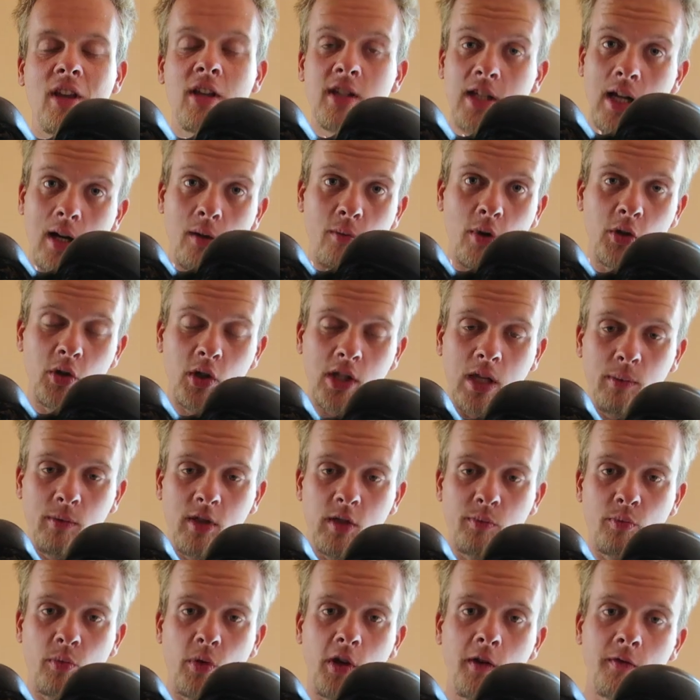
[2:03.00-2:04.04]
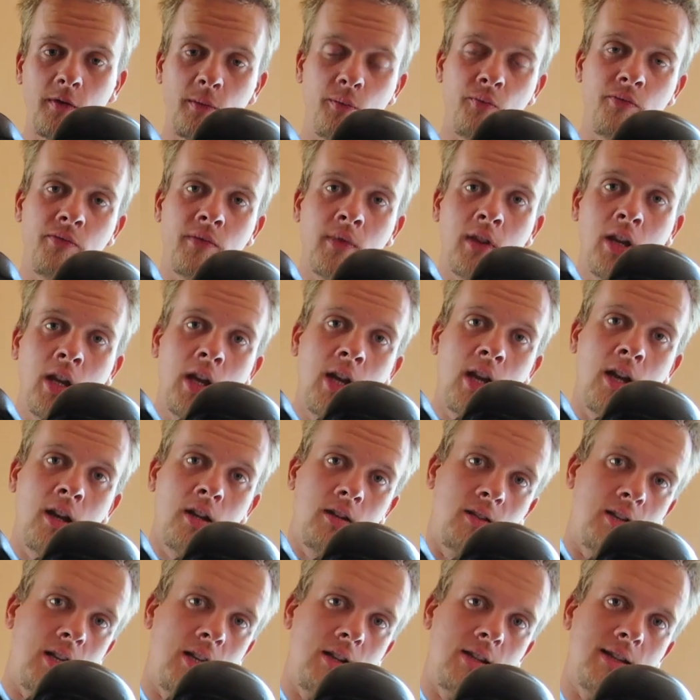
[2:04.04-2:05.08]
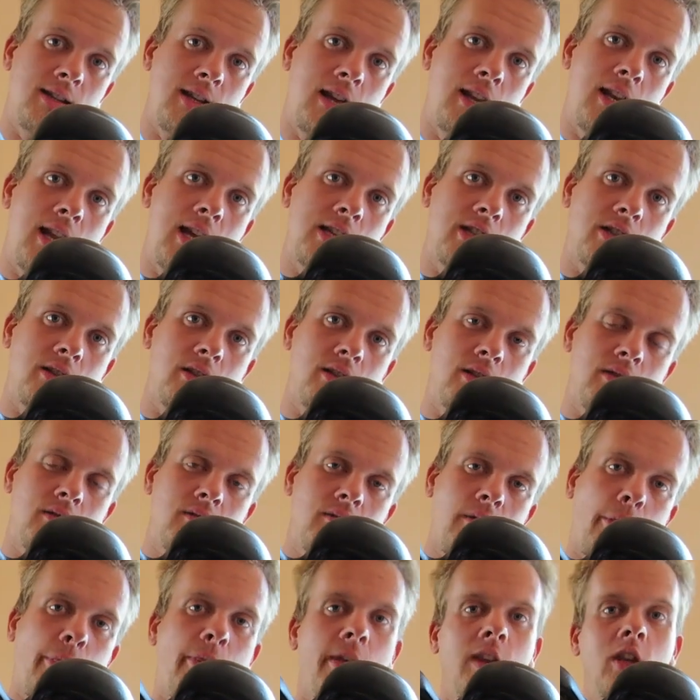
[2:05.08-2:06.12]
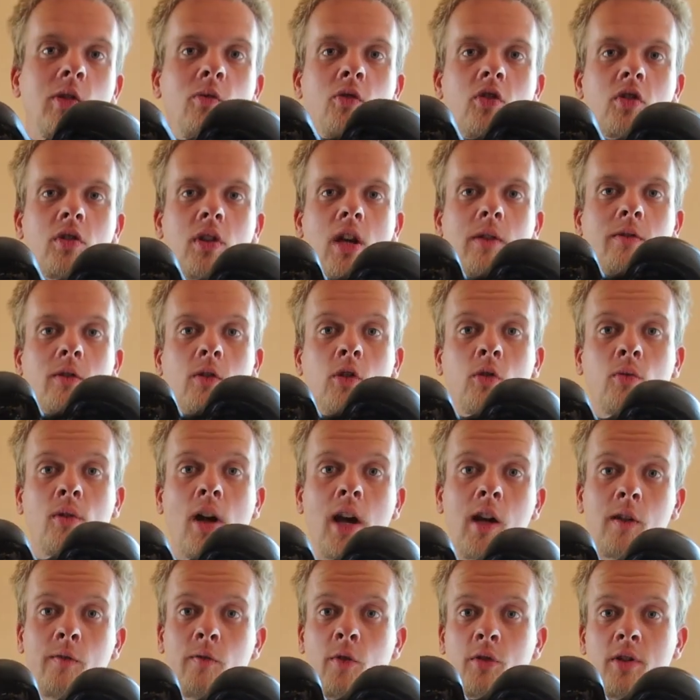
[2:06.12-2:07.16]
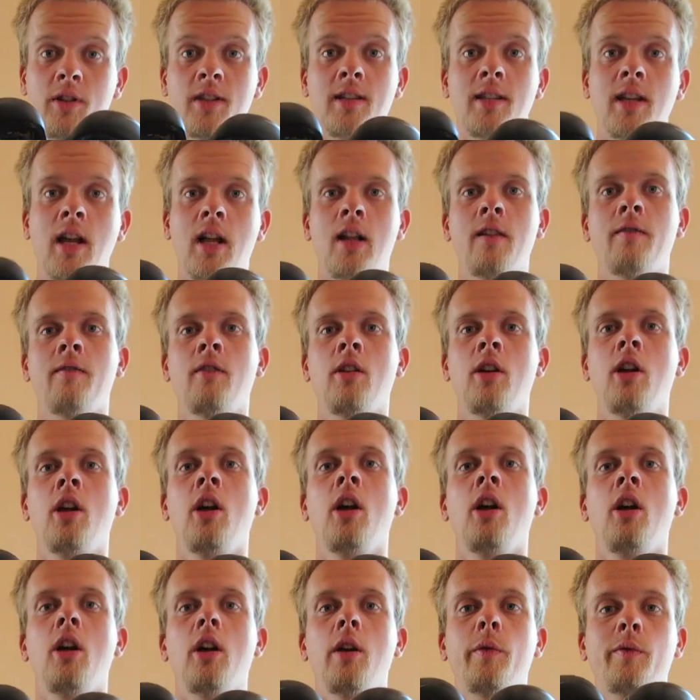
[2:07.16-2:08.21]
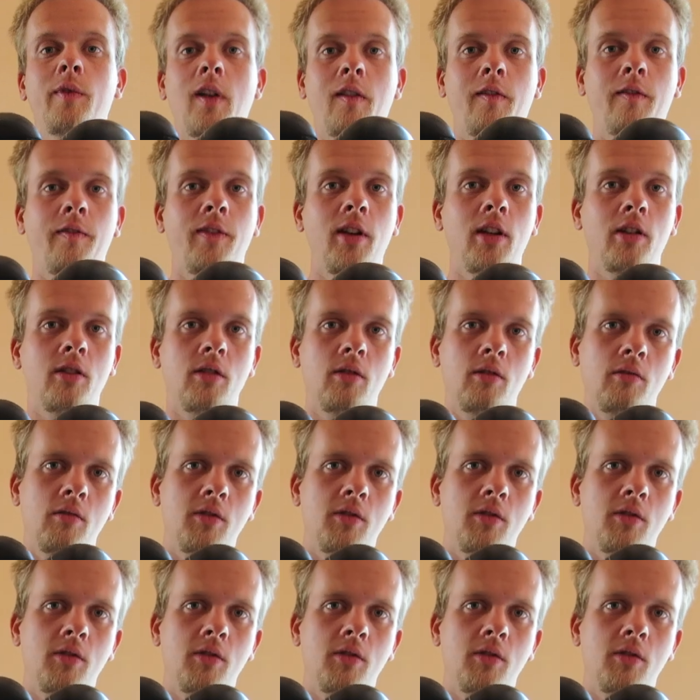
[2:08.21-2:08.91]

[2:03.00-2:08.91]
So I want to keep this brief. Saddles are like a thing which you have to try for yourself if they fit.